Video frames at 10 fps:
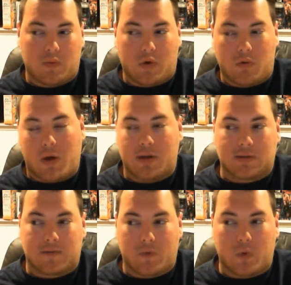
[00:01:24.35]
you know,
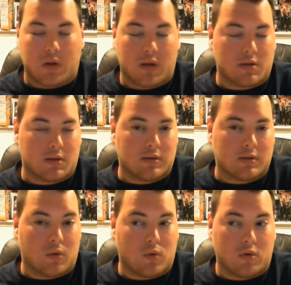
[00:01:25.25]
mine's 40 inches,
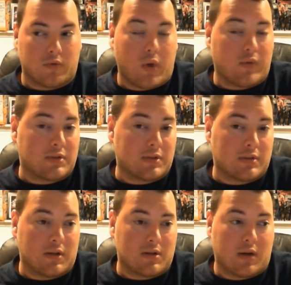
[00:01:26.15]
or if you have a
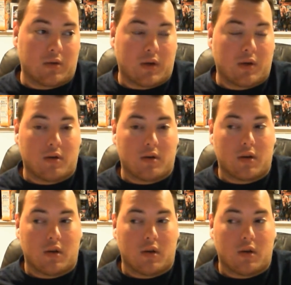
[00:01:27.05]
60 inch, I don't care.